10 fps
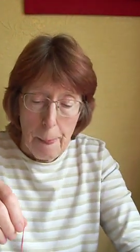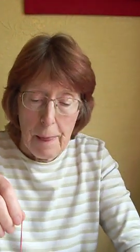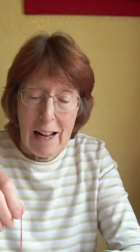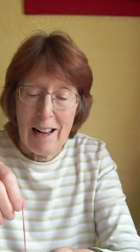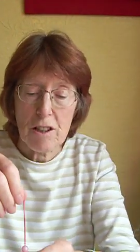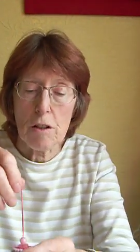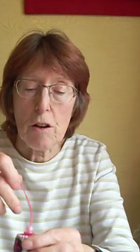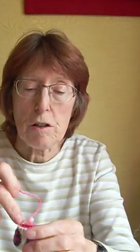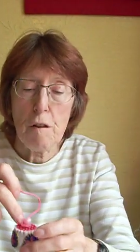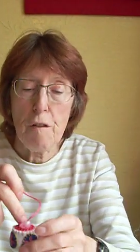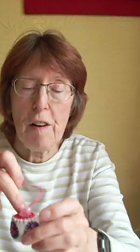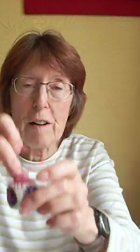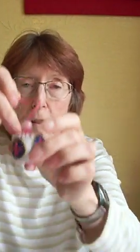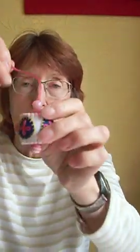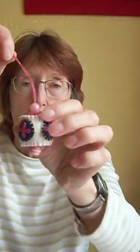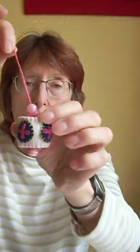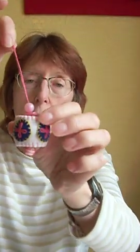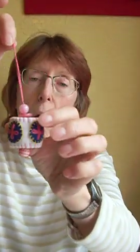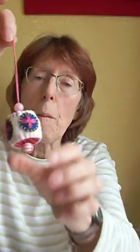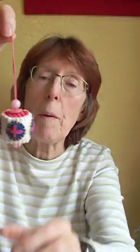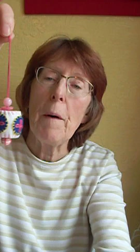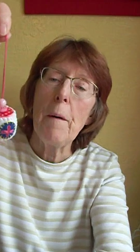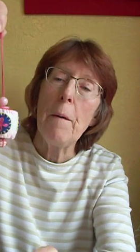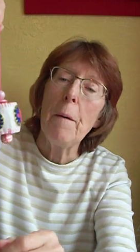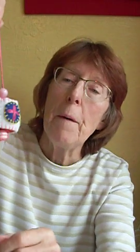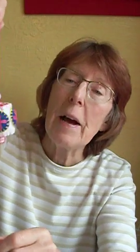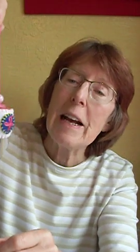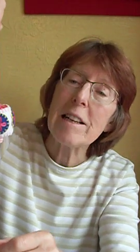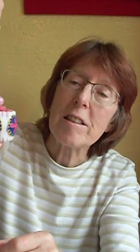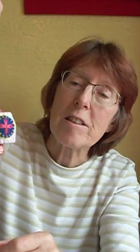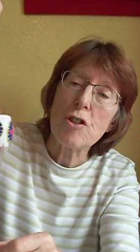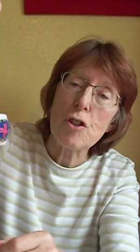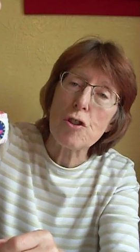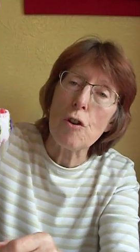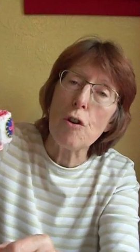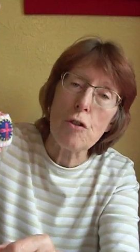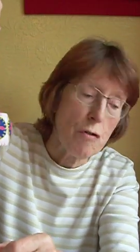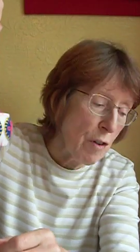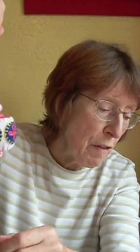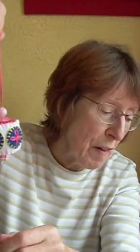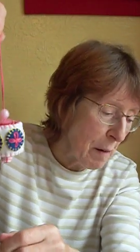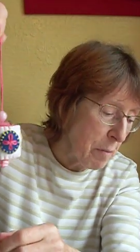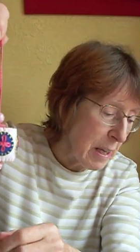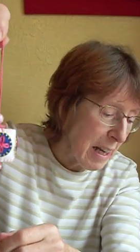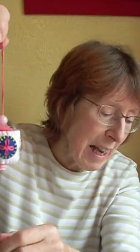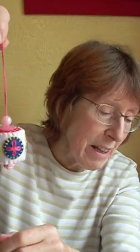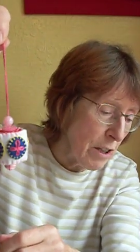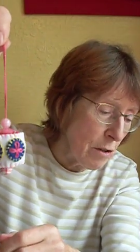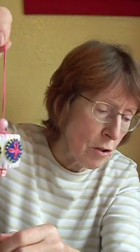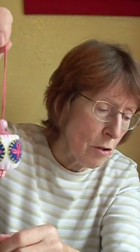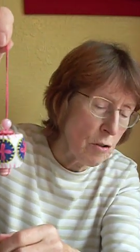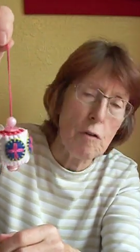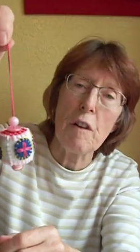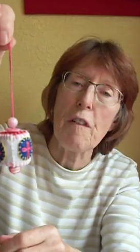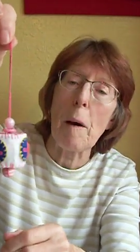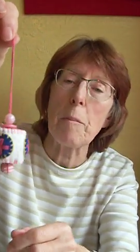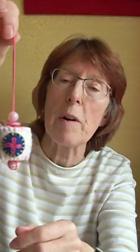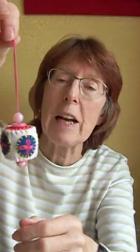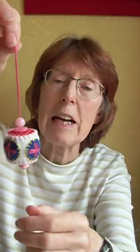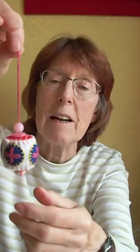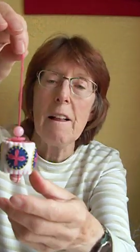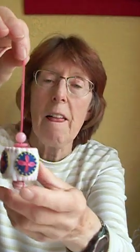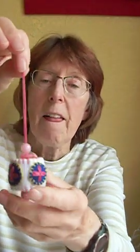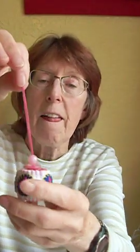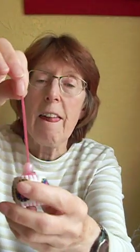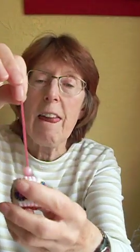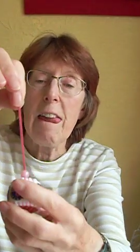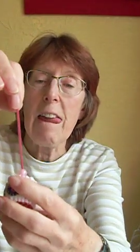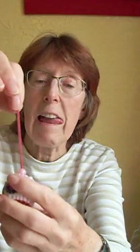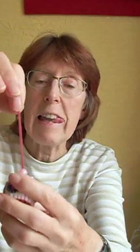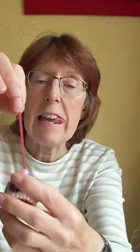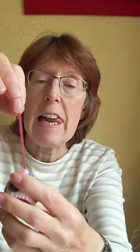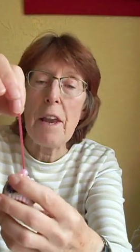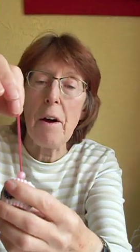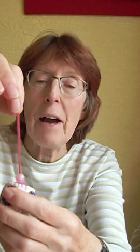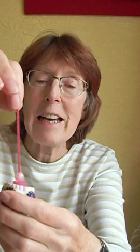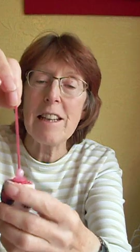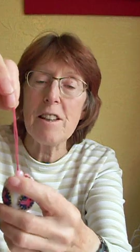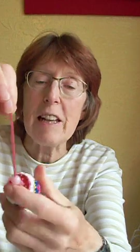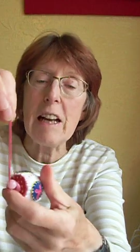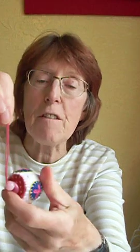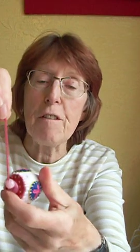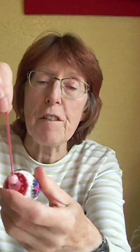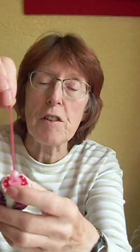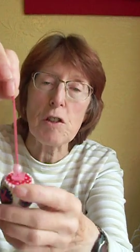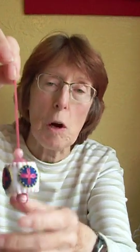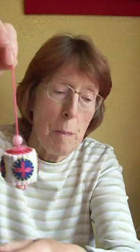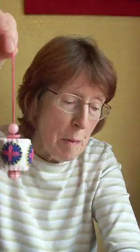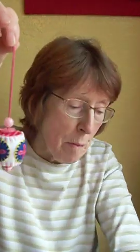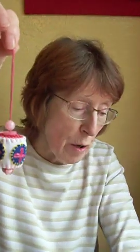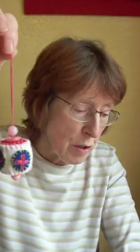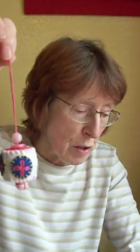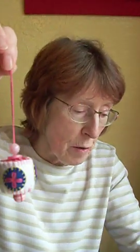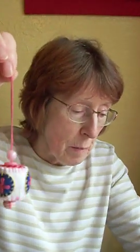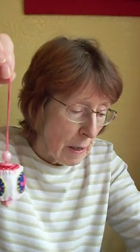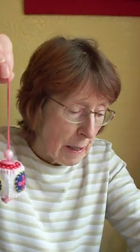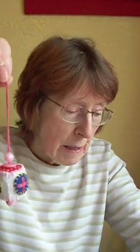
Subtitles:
That hasn't got a felt top, it's just ordinary fabric. You can use ordinary fabric, you know, anything for the top and bottom.